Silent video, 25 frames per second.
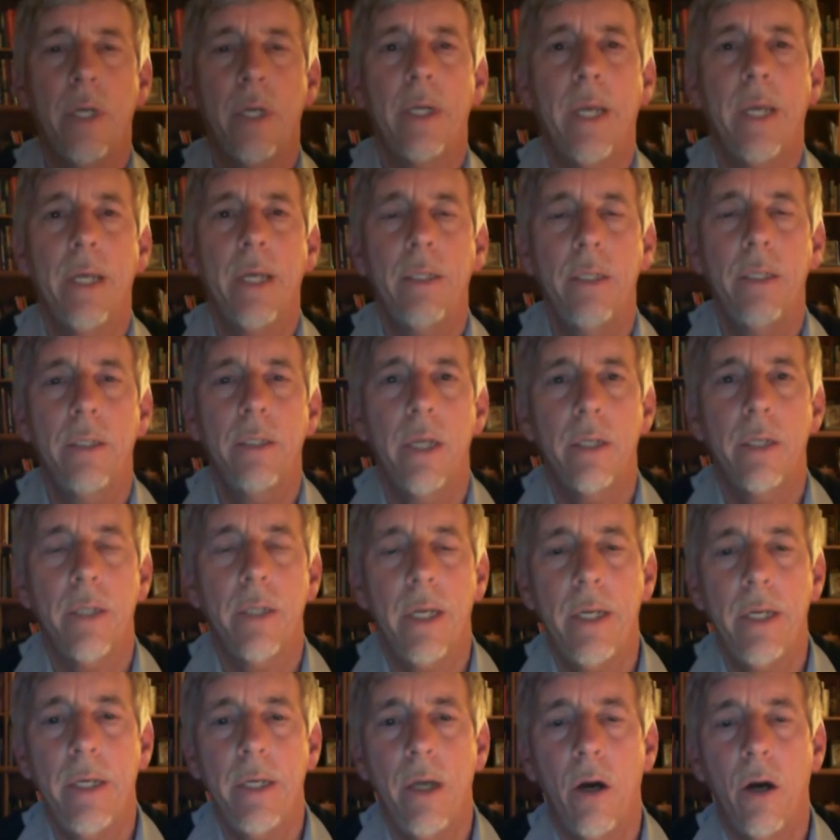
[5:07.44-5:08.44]
get it at
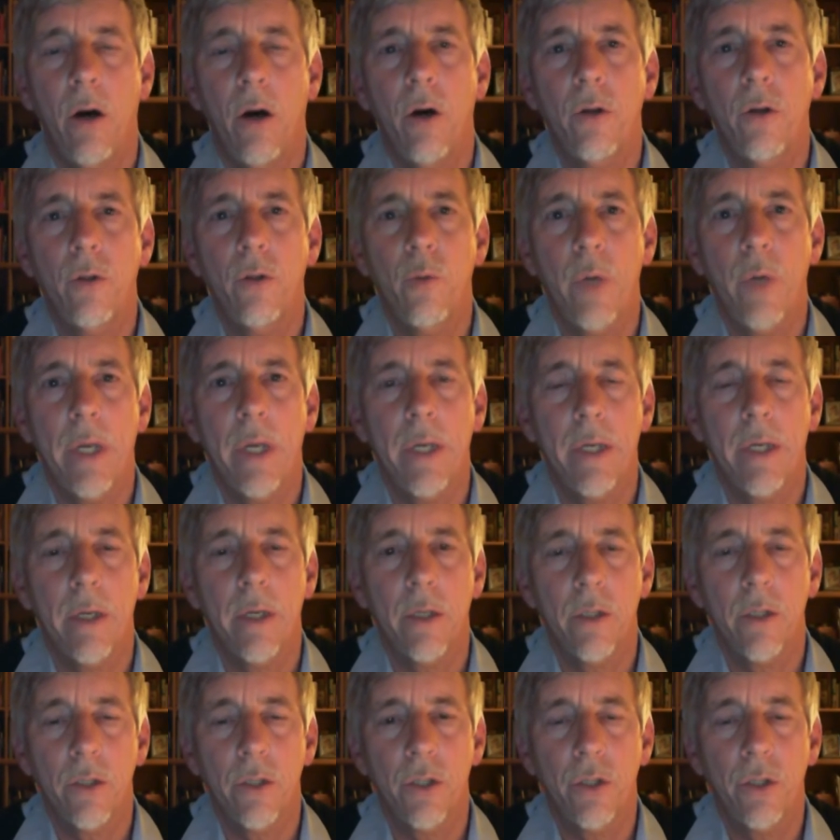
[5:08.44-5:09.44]
any hardware
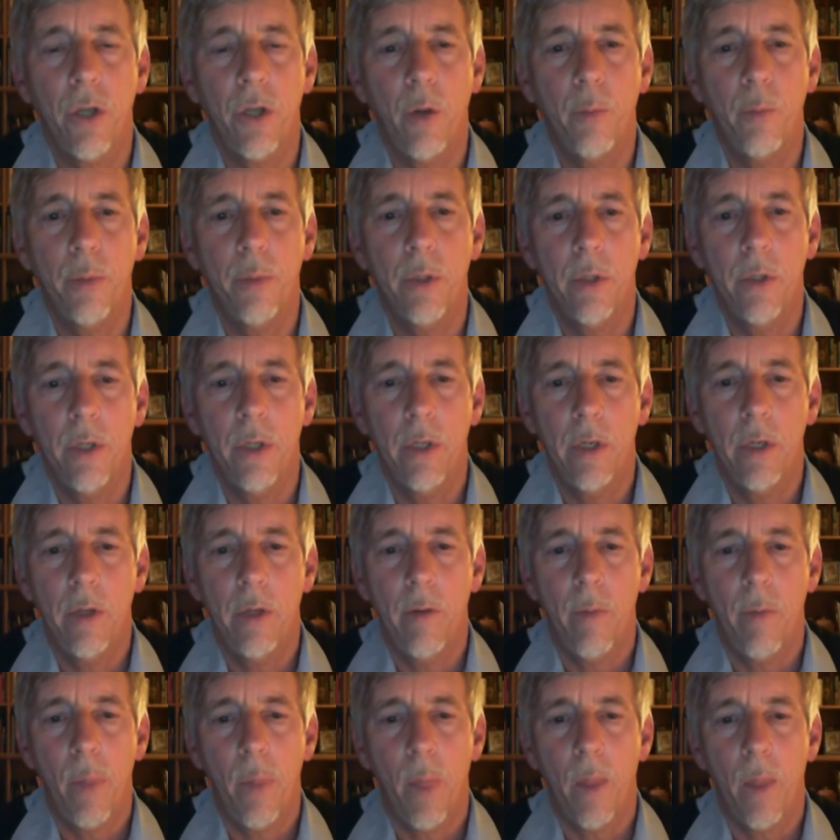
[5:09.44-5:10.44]
shop.
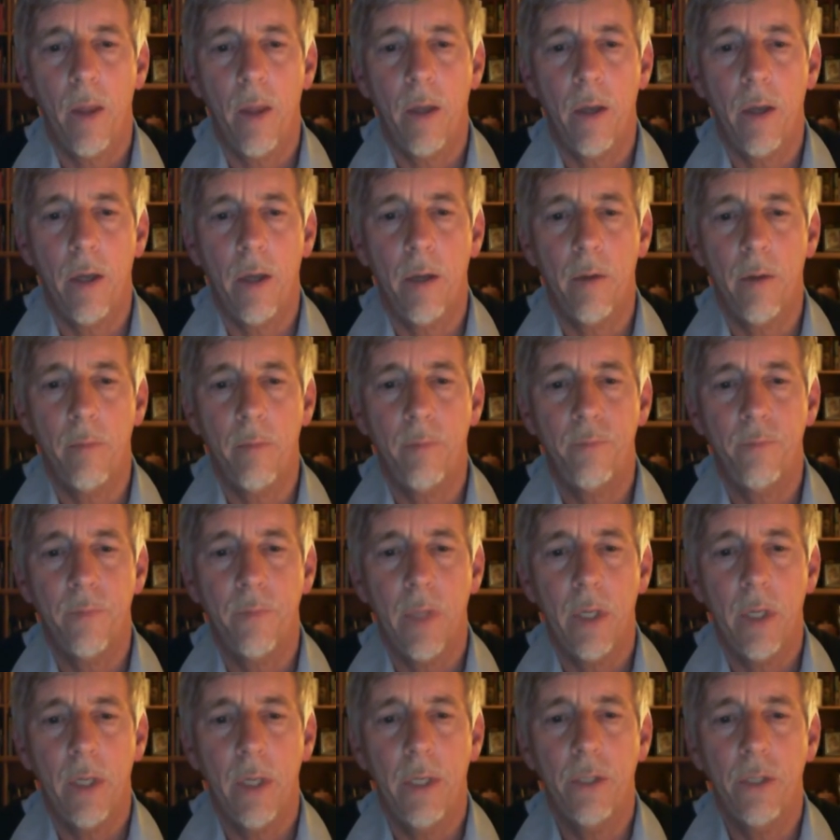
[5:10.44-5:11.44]

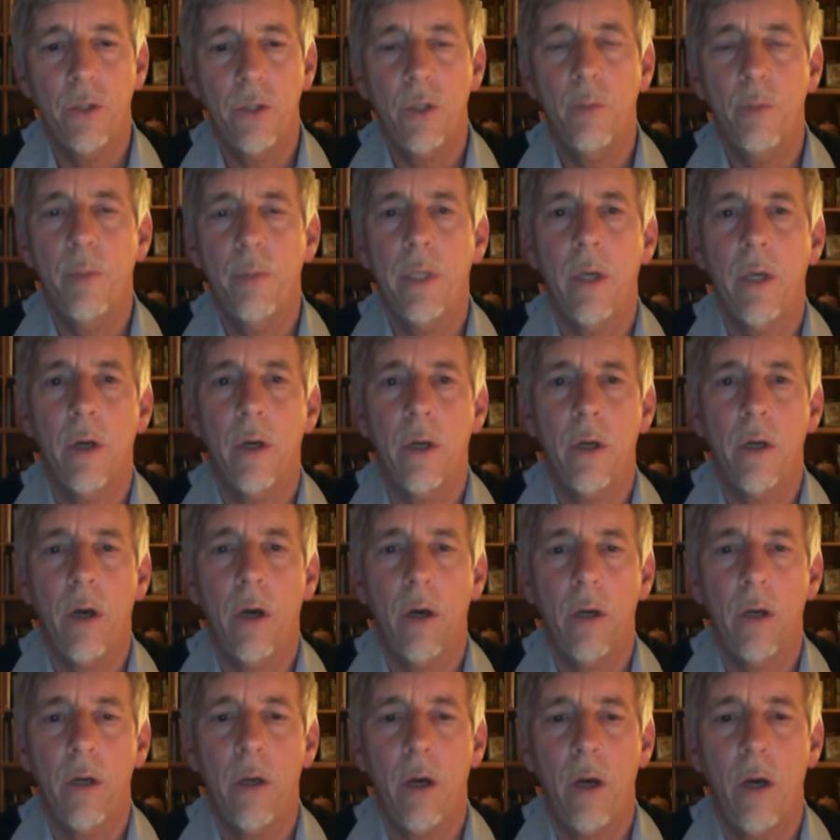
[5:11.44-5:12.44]
It should be
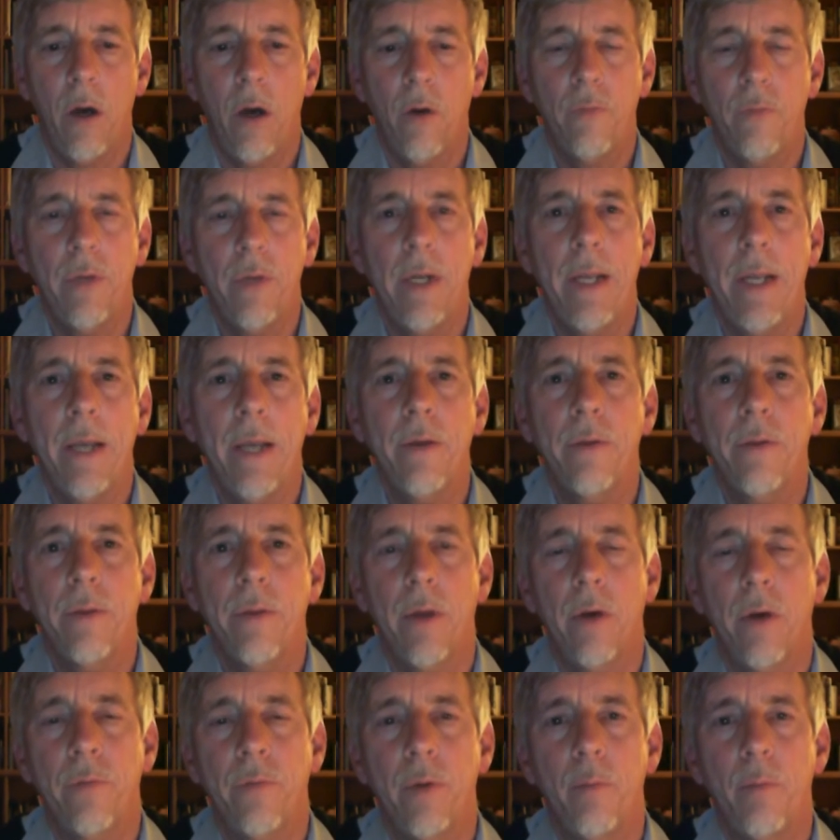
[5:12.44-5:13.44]
of a length
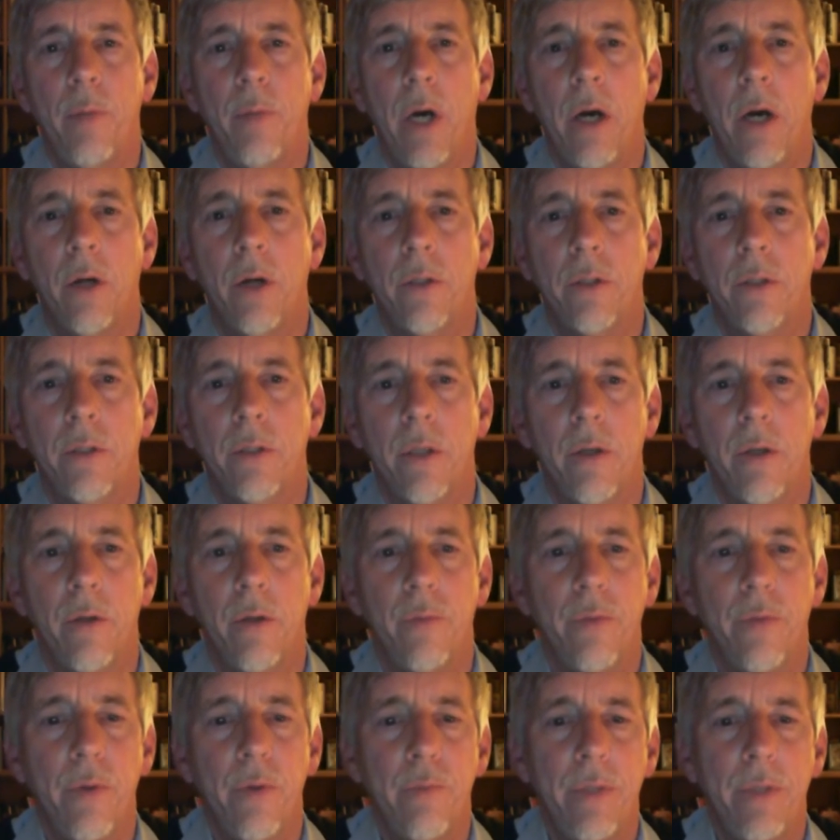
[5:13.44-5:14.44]
of about
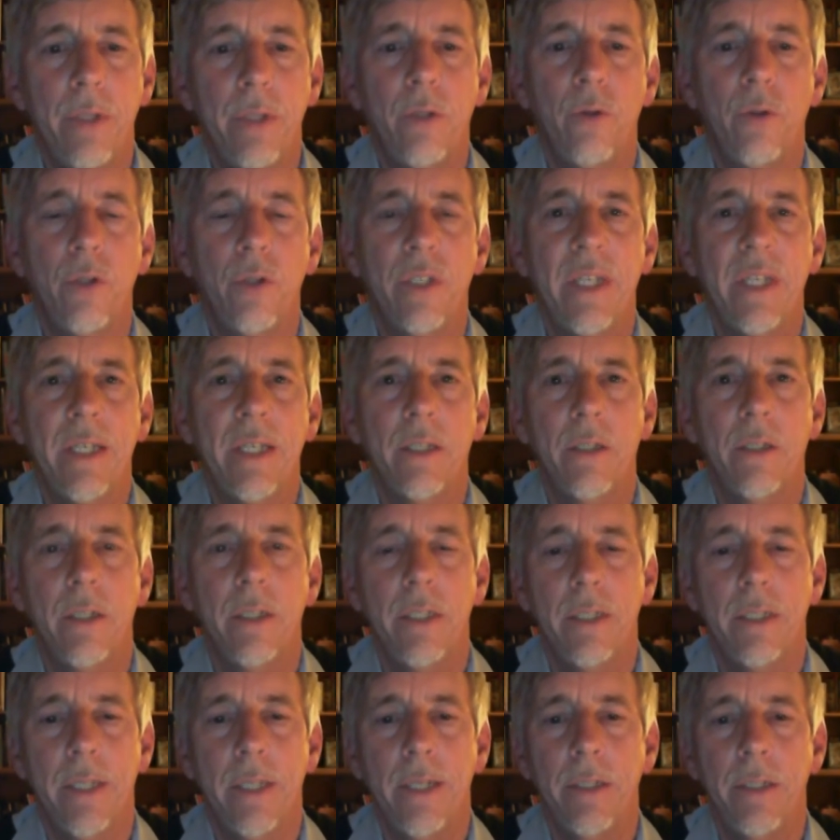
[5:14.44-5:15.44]
50 to 60
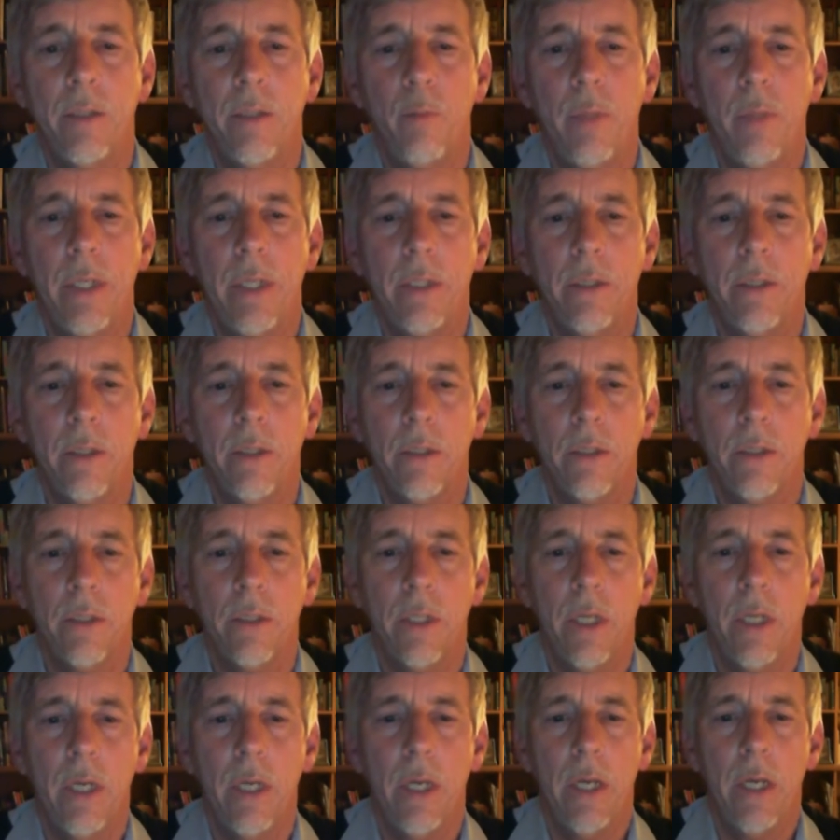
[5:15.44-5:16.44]
centimeters
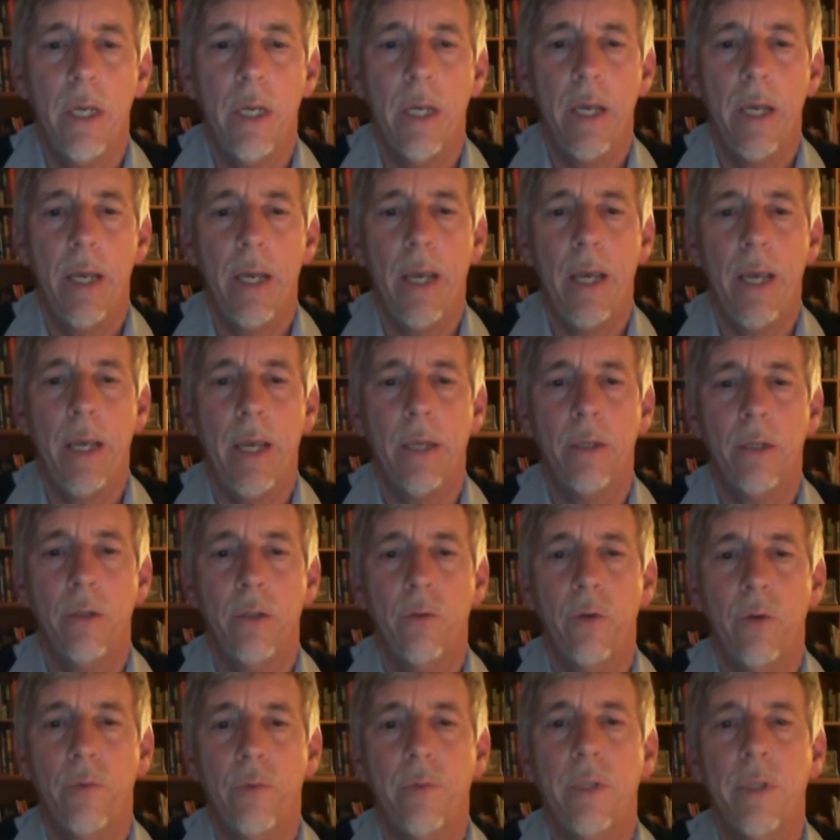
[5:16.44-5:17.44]
and
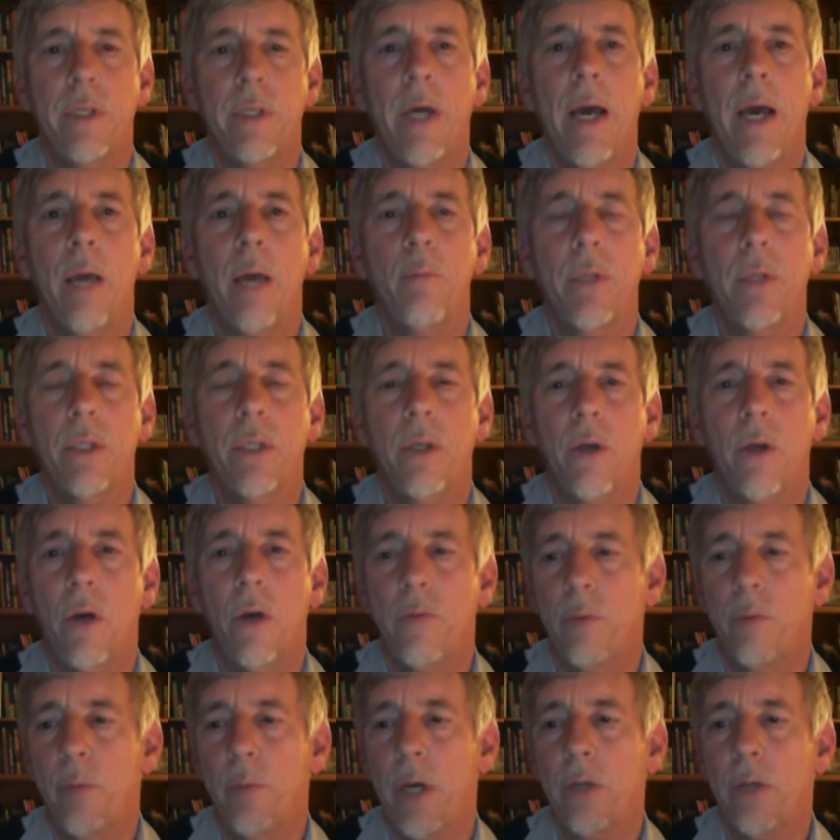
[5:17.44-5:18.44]
with a diameter
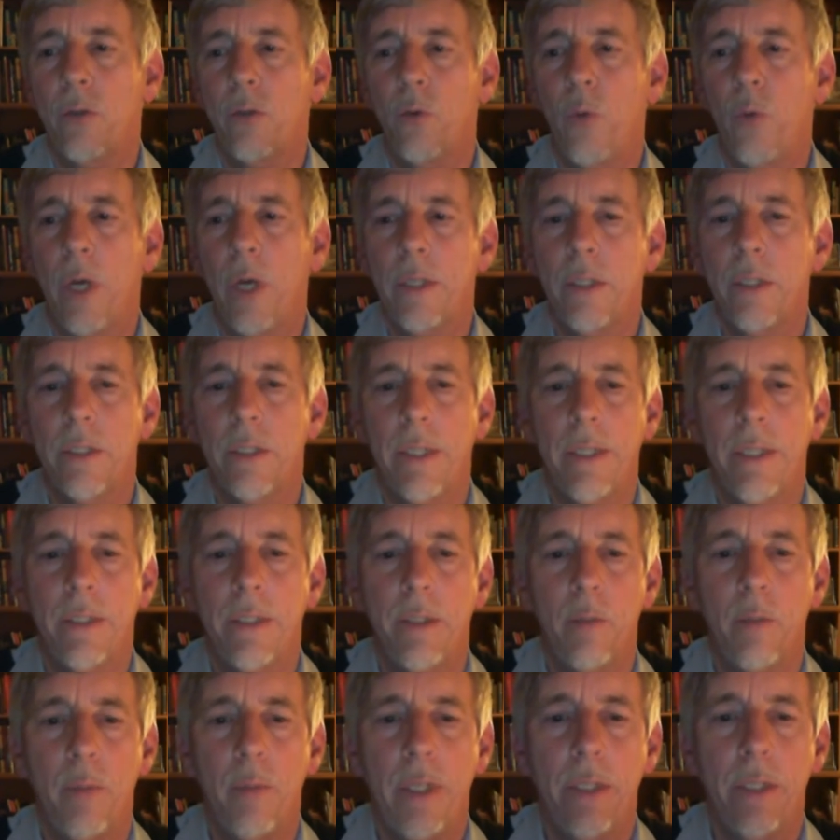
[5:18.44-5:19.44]
of about 1
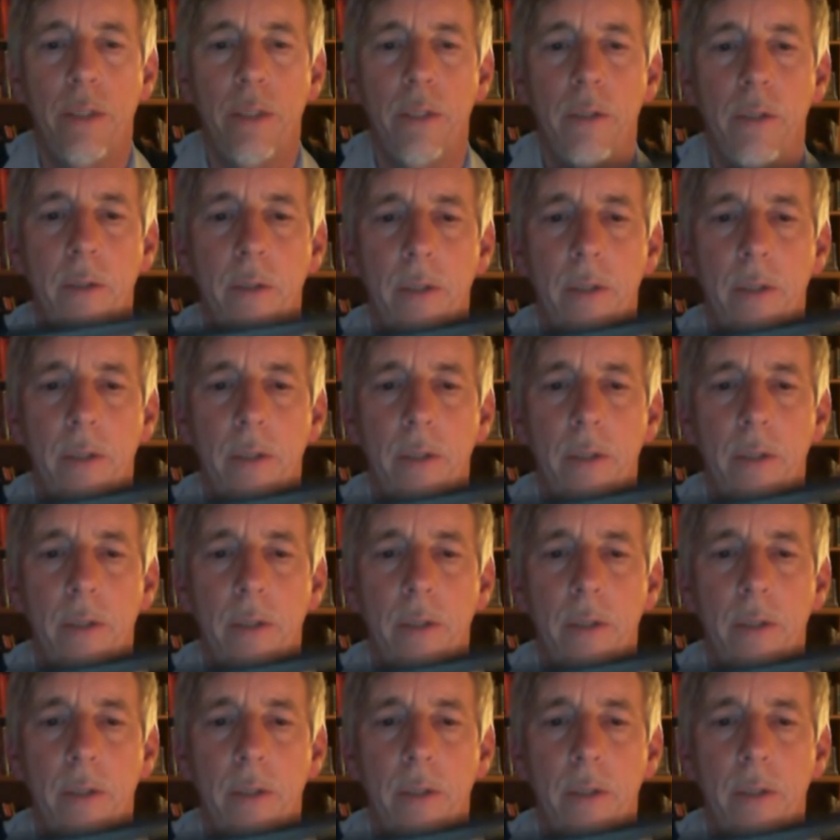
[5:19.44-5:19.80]
centimeter.